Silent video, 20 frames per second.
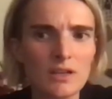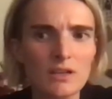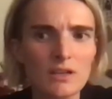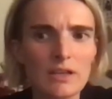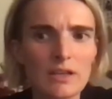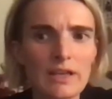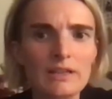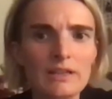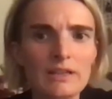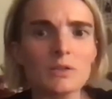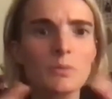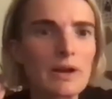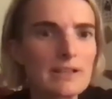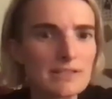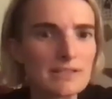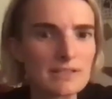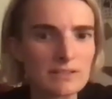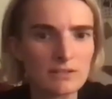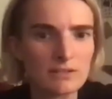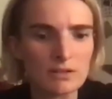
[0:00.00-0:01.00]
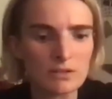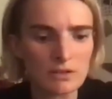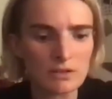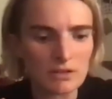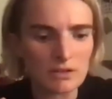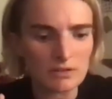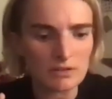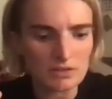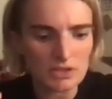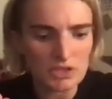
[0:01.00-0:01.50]
Ellen White,
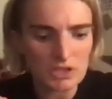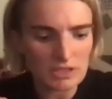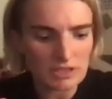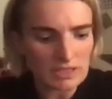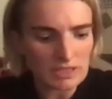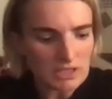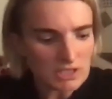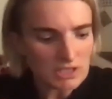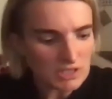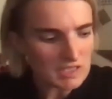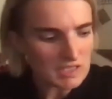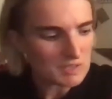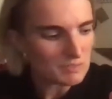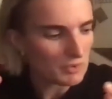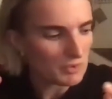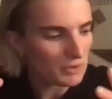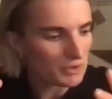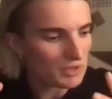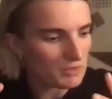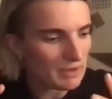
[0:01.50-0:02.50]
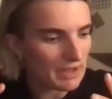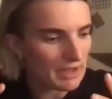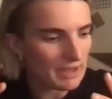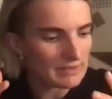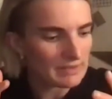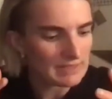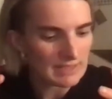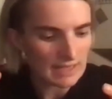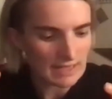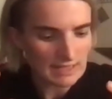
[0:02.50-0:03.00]
she initially spoke about
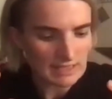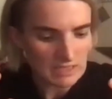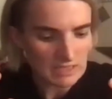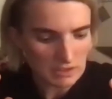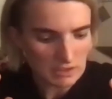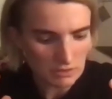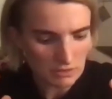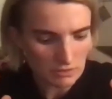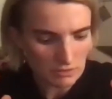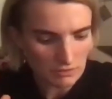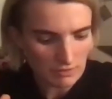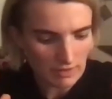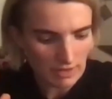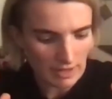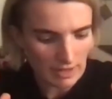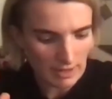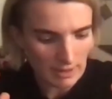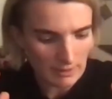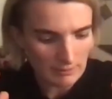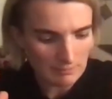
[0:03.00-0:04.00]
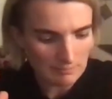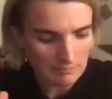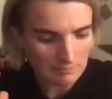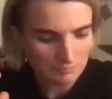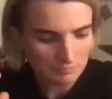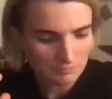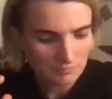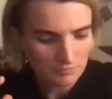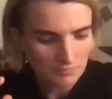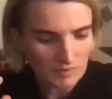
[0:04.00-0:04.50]
this idea of,
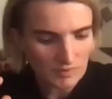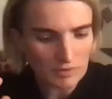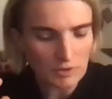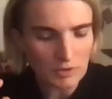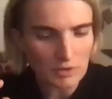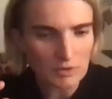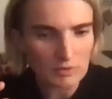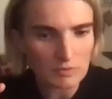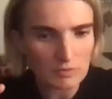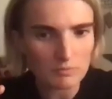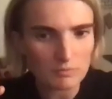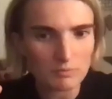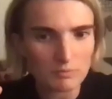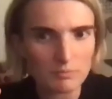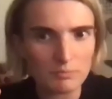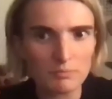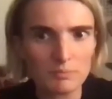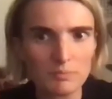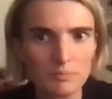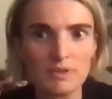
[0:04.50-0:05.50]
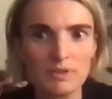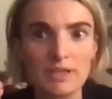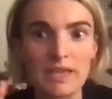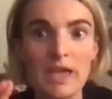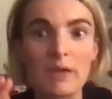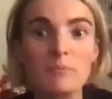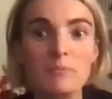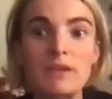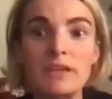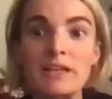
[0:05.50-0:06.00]
you know,
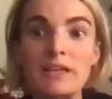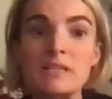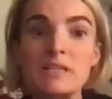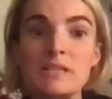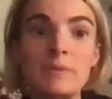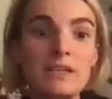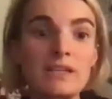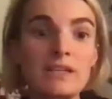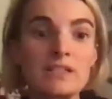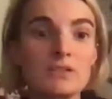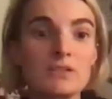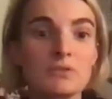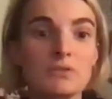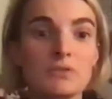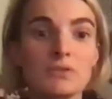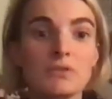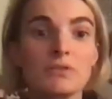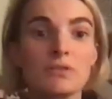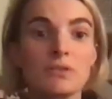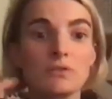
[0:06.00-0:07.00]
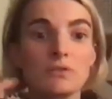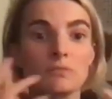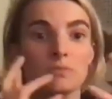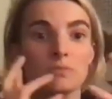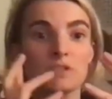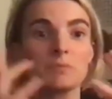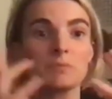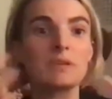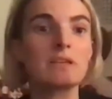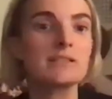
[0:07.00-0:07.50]
camp meetings being to
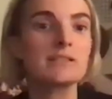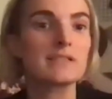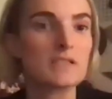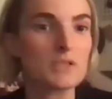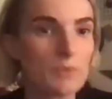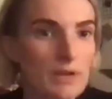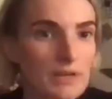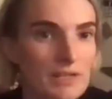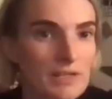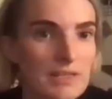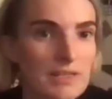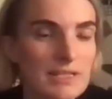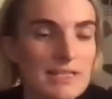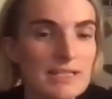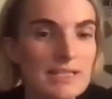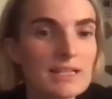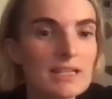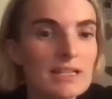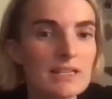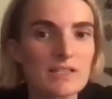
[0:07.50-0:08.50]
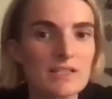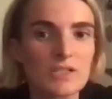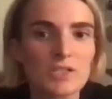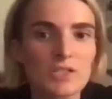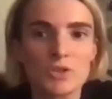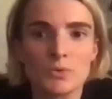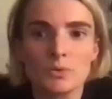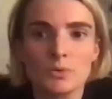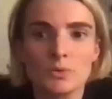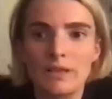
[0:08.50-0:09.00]
be situated in the cities. And
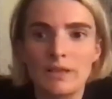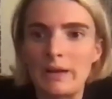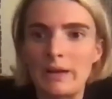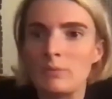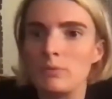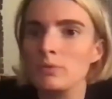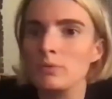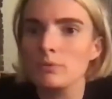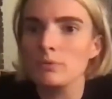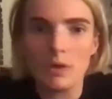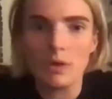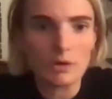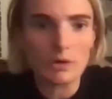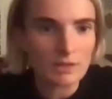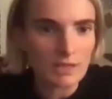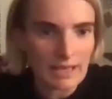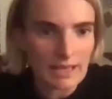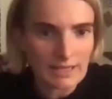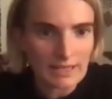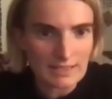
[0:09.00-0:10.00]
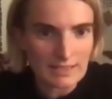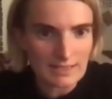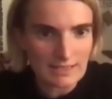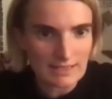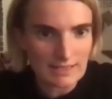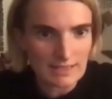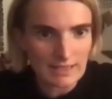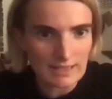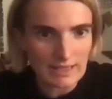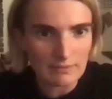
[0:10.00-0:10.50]
so we're like, well, online is the
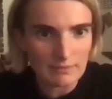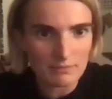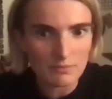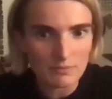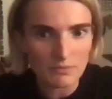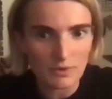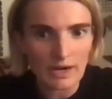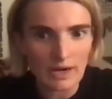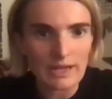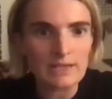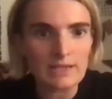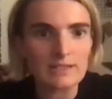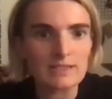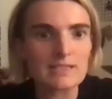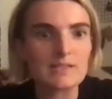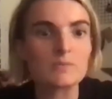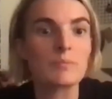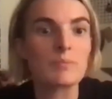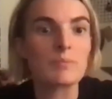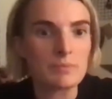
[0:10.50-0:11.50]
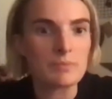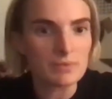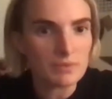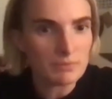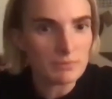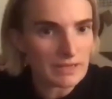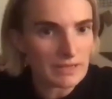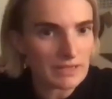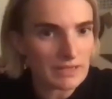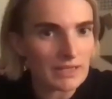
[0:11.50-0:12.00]
city, right? This is where people are
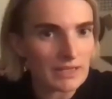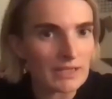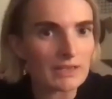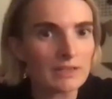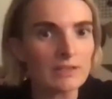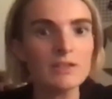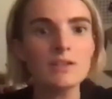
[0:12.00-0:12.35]
meeting.